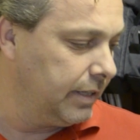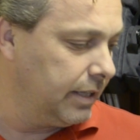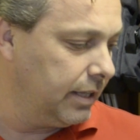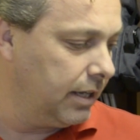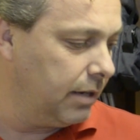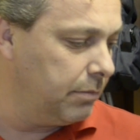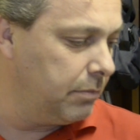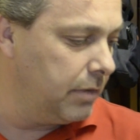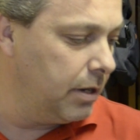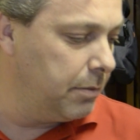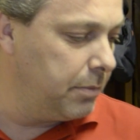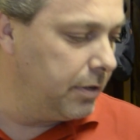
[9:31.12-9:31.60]

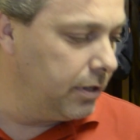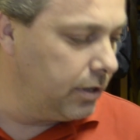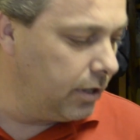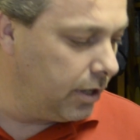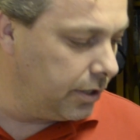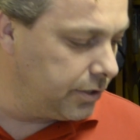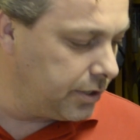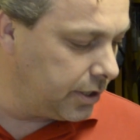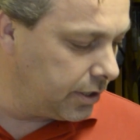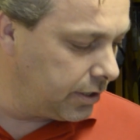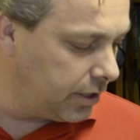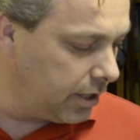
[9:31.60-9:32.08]
There may be
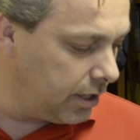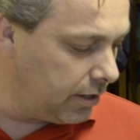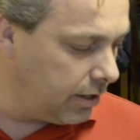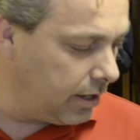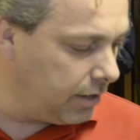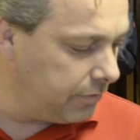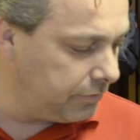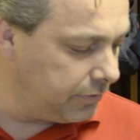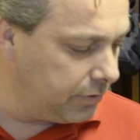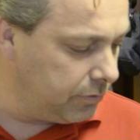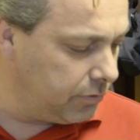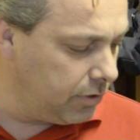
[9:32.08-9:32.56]
logic there
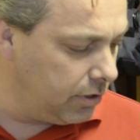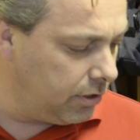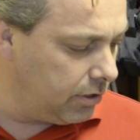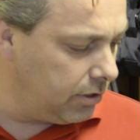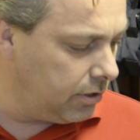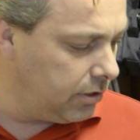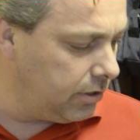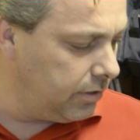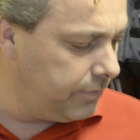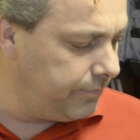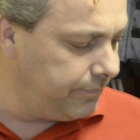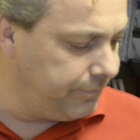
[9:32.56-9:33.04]
after
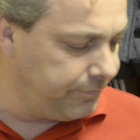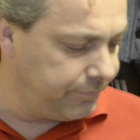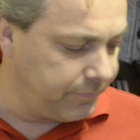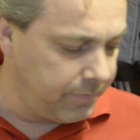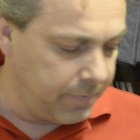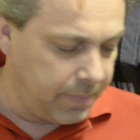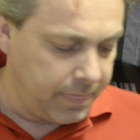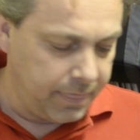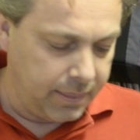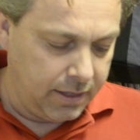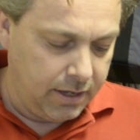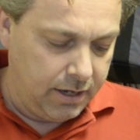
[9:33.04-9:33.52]
all.
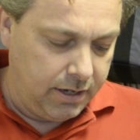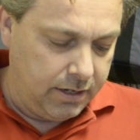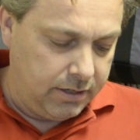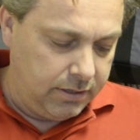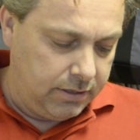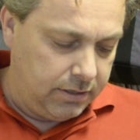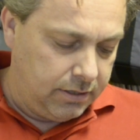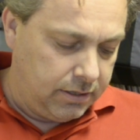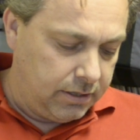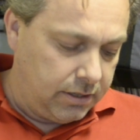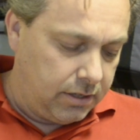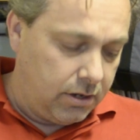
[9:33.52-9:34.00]

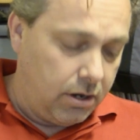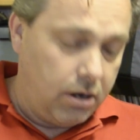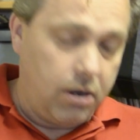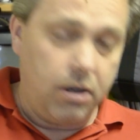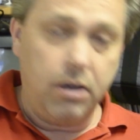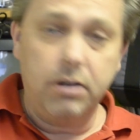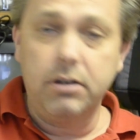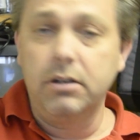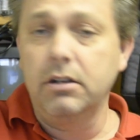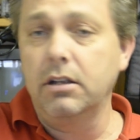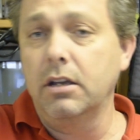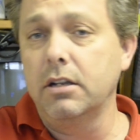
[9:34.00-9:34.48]

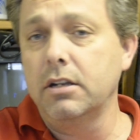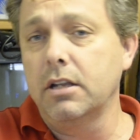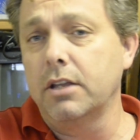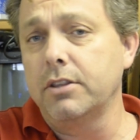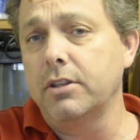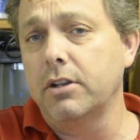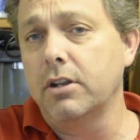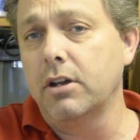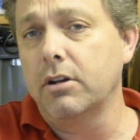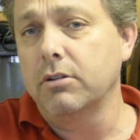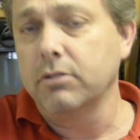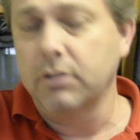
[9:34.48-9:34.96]
On
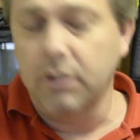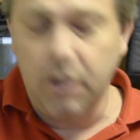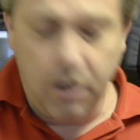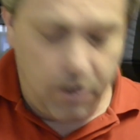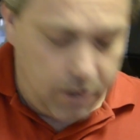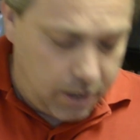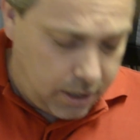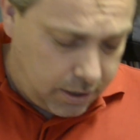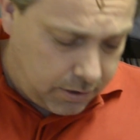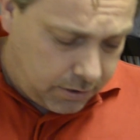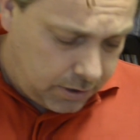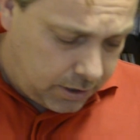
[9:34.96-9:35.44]
another note,
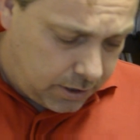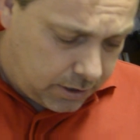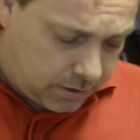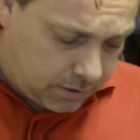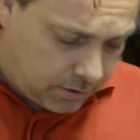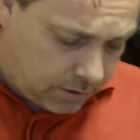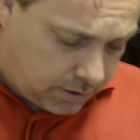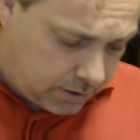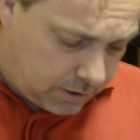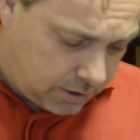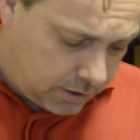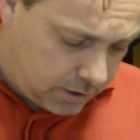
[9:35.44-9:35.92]

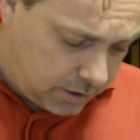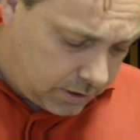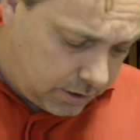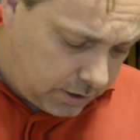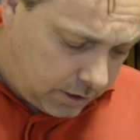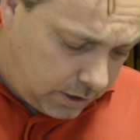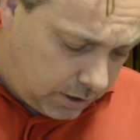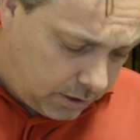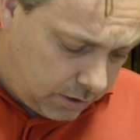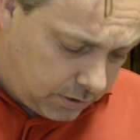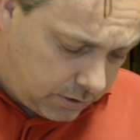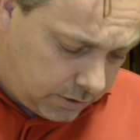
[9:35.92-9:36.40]

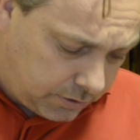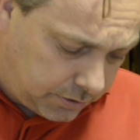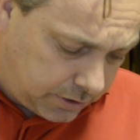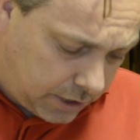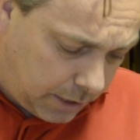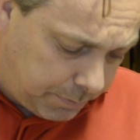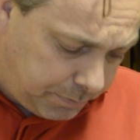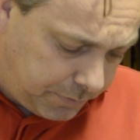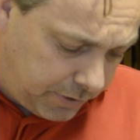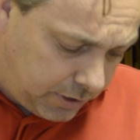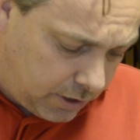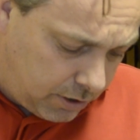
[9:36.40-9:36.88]
no, I'll
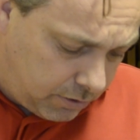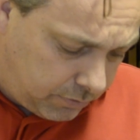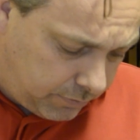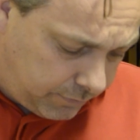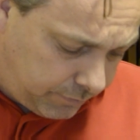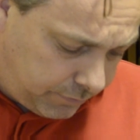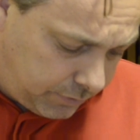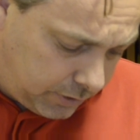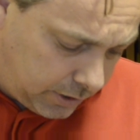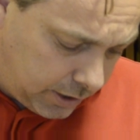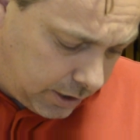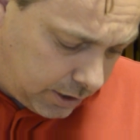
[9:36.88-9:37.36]
skip the note
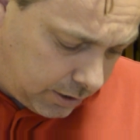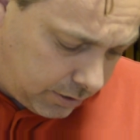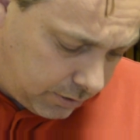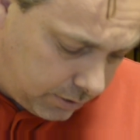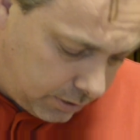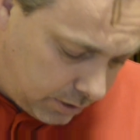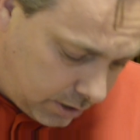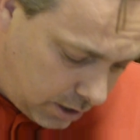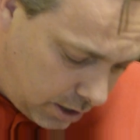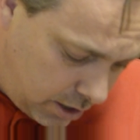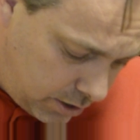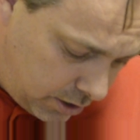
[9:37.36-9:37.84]
for
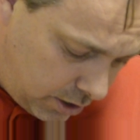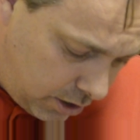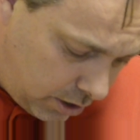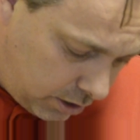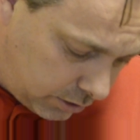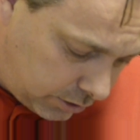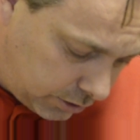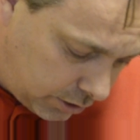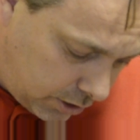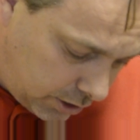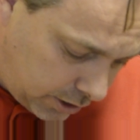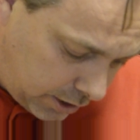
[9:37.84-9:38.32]
later. And
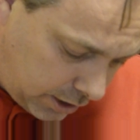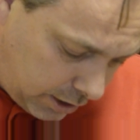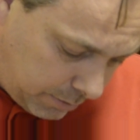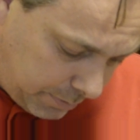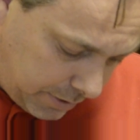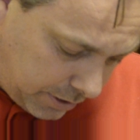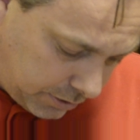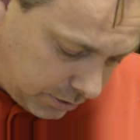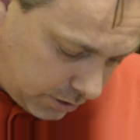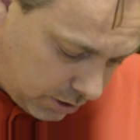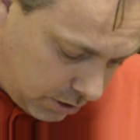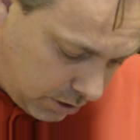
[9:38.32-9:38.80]
talking about